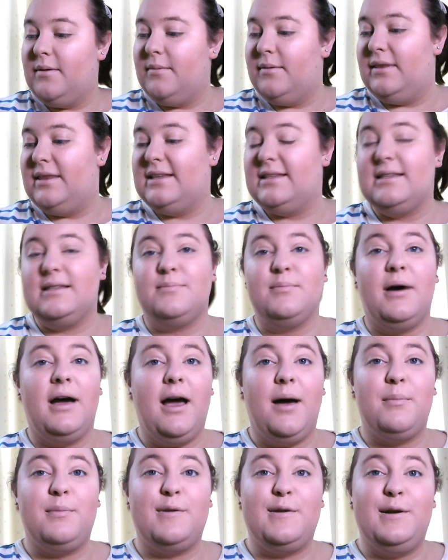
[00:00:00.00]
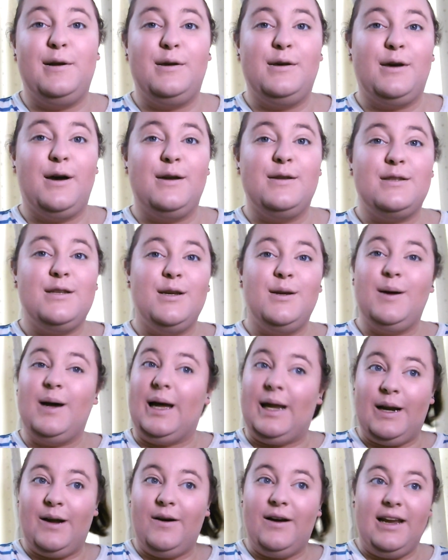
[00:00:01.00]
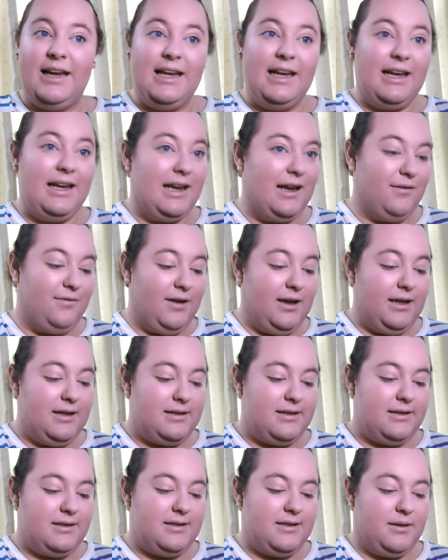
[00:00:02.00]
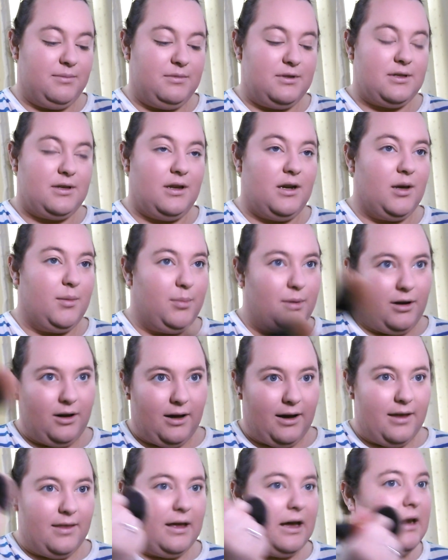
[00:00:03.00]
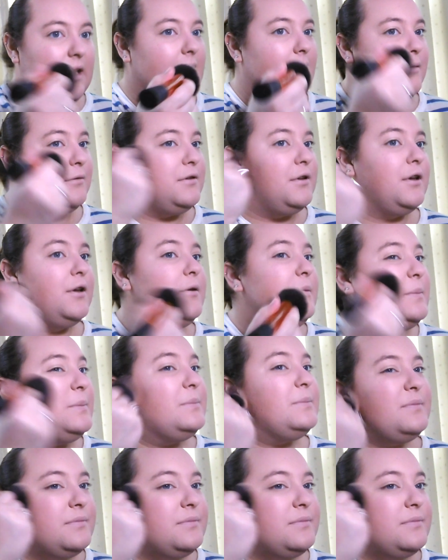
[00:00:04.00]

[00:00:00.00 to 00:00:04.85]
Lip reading: But this is my absolute go-to and I love it, so I'm just going to apply that now too.